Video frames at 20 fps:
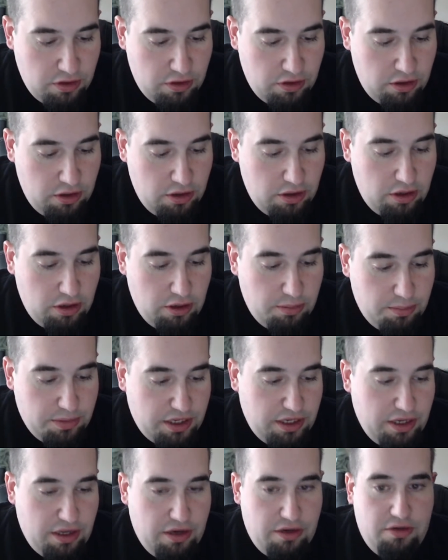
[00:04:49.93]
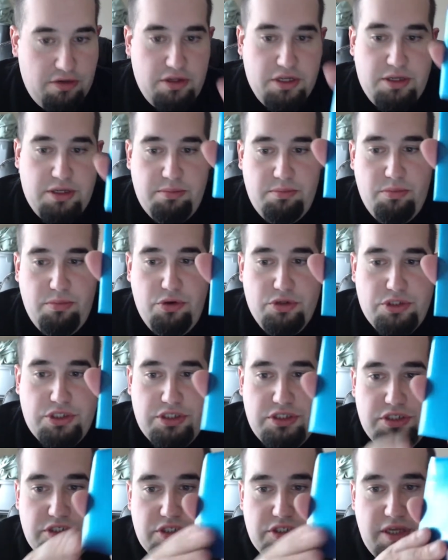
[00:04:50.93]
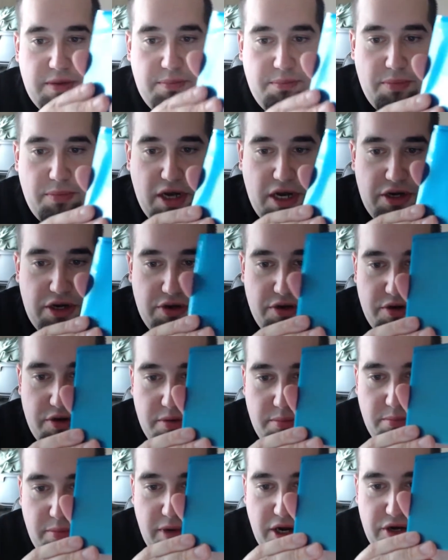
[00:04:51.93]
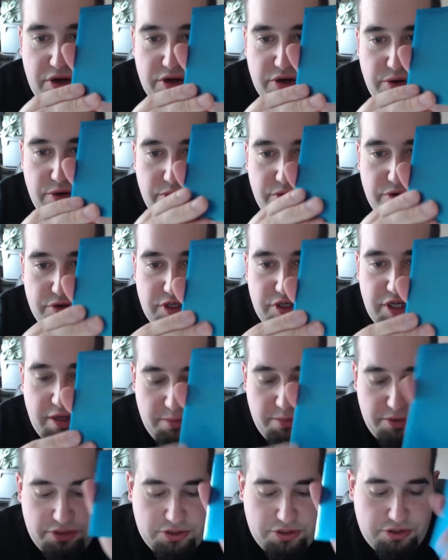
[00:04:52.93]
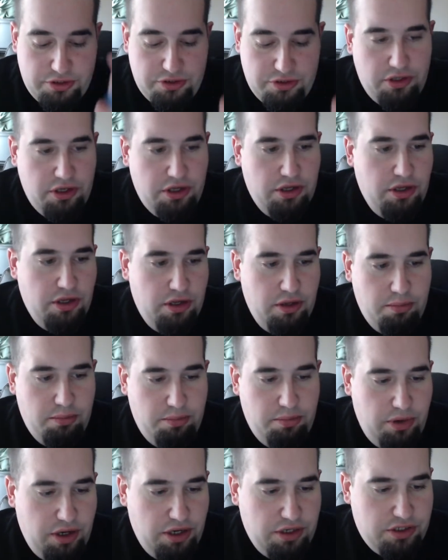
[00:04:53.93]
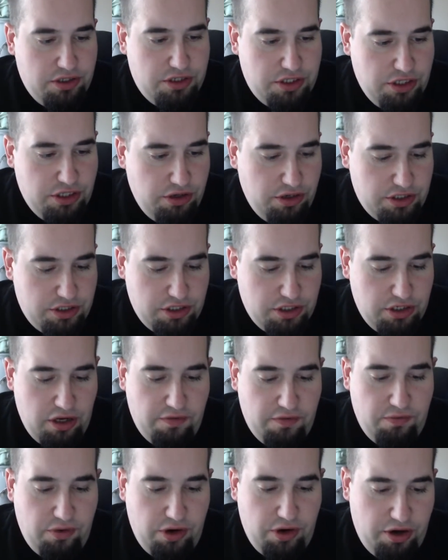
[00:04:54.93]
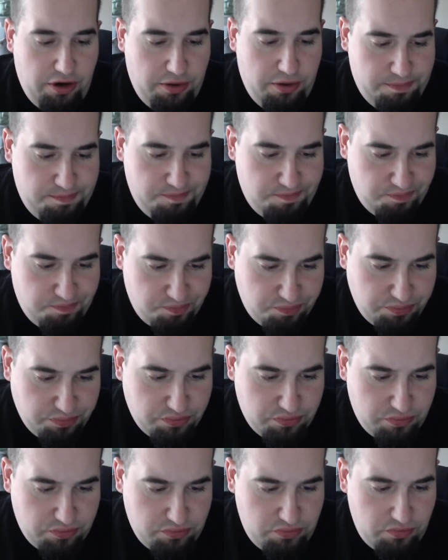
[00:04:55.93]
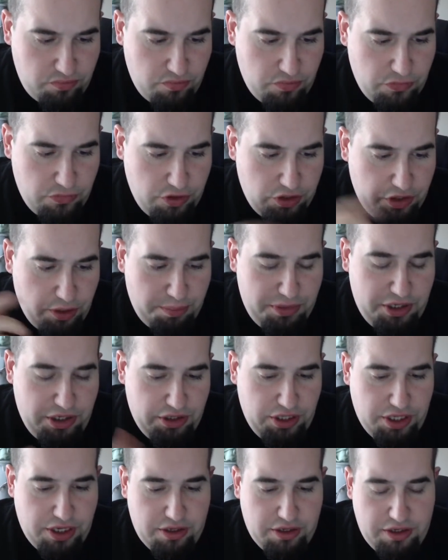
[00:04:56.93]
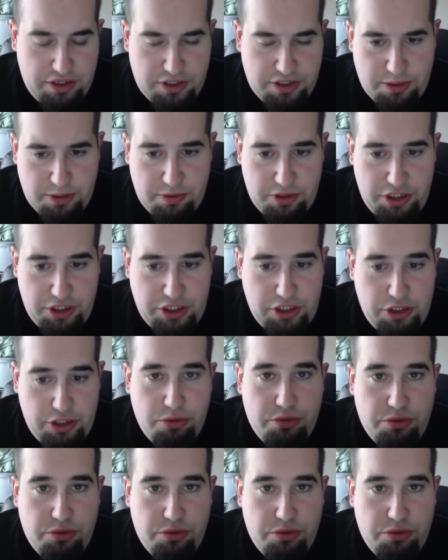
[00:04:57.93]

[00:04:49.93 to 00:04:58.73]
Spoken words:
Again, like most of these just have minor corner damage, but still it's enough where the peeling is a huge